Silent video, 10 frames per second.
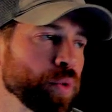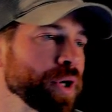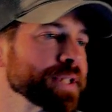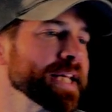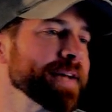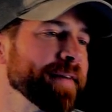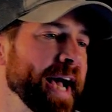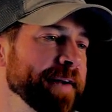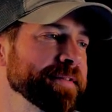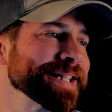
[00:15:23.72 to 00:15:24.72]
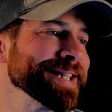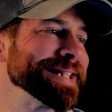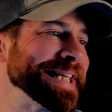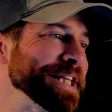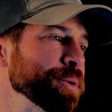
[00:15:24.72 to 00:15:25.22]
words, if f is
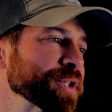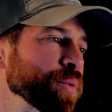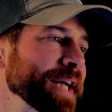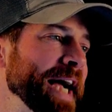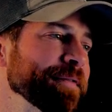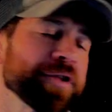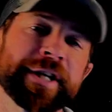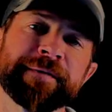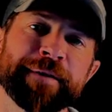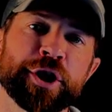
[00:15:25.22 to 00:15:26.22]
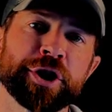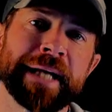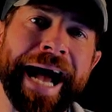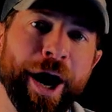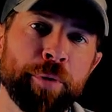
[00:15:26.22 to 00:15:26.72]
continuous at whatever this function
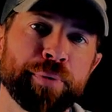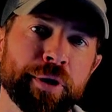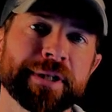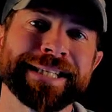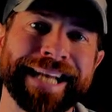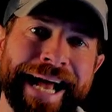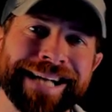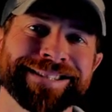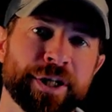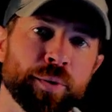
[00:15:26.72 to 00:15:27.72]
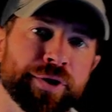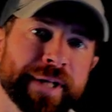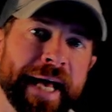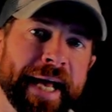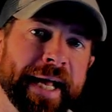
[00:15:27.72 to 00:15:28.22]
outputs at x equals
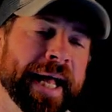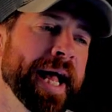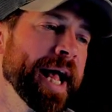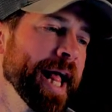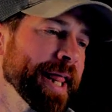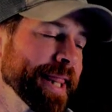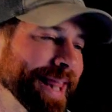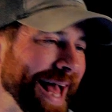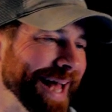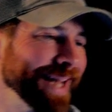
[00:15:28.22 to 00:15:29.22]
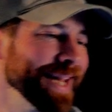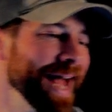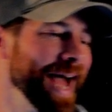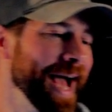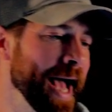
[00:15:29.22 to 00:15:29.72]
a, then
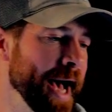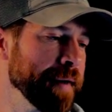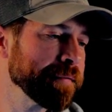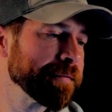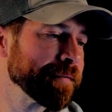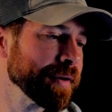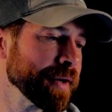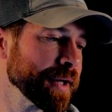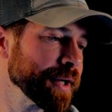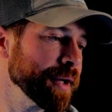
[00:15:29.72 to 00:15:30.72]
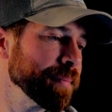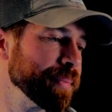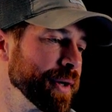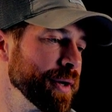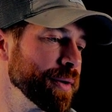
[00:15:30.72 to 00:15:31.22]
f
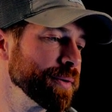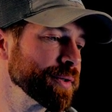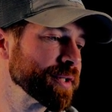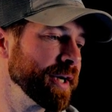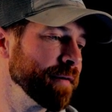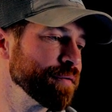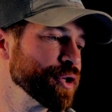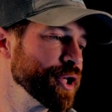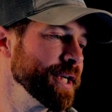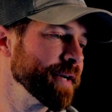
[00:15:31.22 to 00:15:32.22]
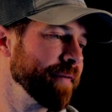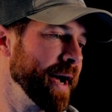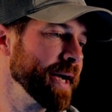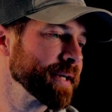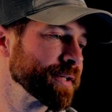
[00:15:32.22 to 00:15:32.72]
composed of g of
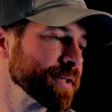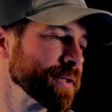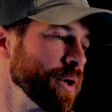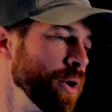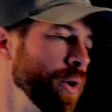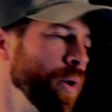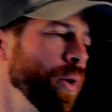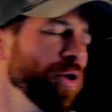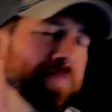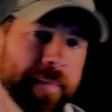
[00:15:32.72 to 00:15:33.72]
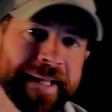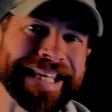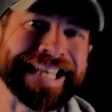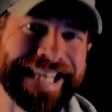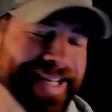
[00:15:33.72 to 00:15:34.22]
x, or maybe
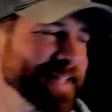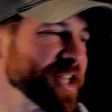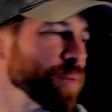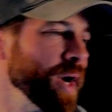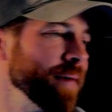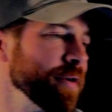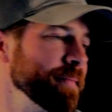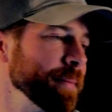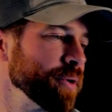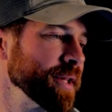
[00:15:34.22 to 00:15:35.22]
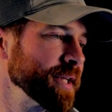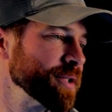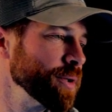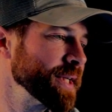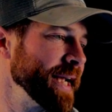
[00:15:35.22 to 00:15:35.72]
the easier way of remembering this
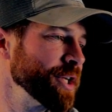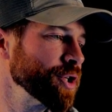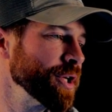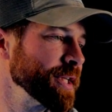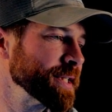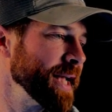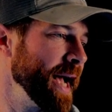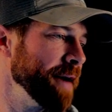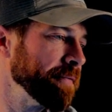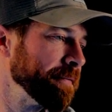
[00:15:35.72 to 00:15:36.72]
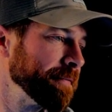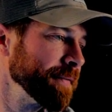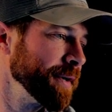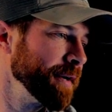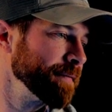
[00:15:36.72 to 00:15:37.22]
notation is f
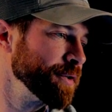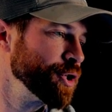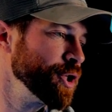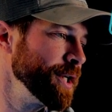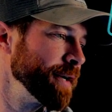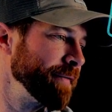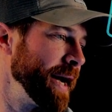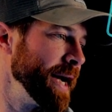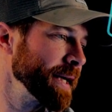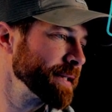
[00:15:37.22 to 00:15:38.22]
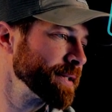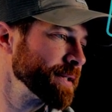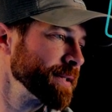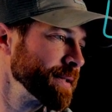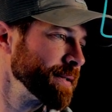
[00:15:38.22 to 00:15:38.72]
of g of
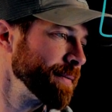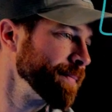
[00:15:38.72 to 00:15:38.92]
x